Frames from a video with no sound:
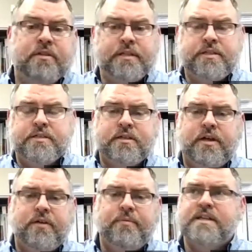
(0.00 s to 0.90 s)
So that just
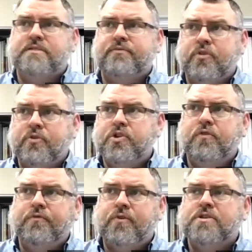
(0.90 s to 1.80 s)
it is through
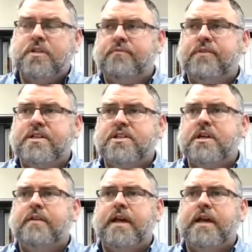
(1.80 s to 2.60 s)
June 1st of this year.